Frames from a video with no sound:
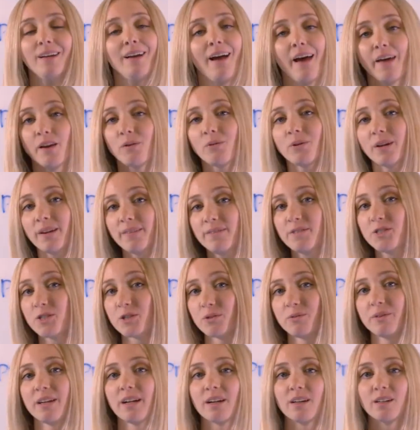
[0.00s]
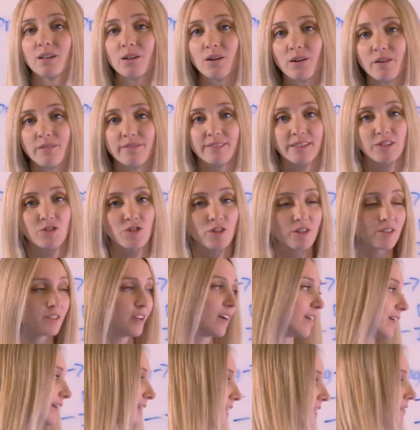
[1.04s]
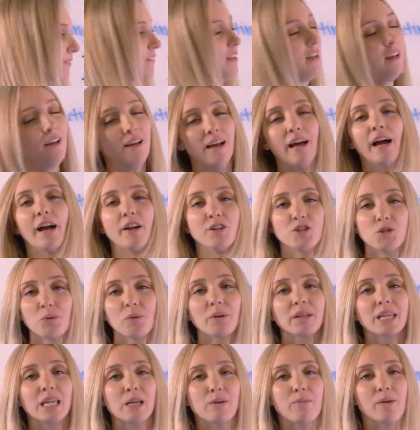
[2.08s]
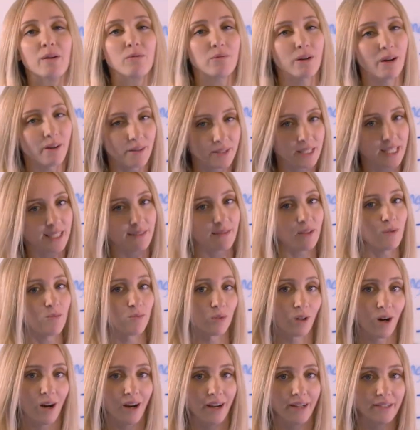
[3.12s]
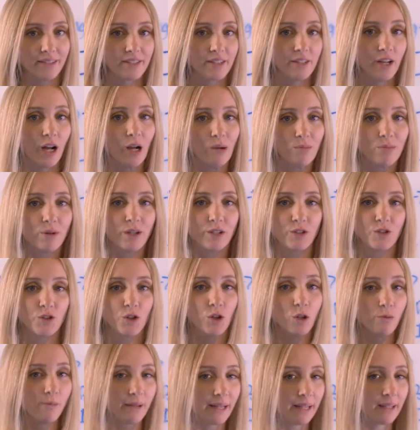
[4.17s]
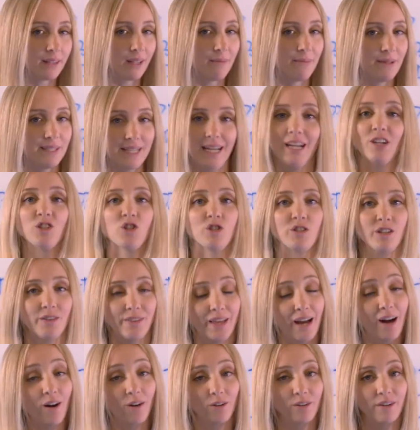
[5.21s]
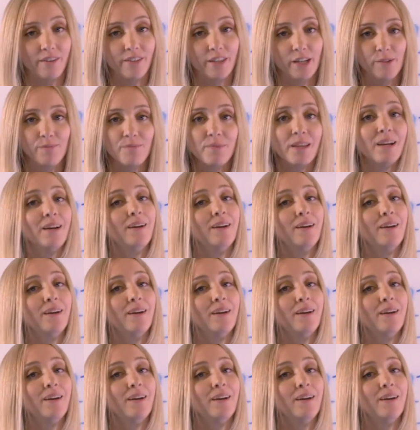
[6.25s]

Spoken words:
I don't want to have too narrow of interest targeting. I do want to keep it relatively broad to not put too many limitations on the algorithm.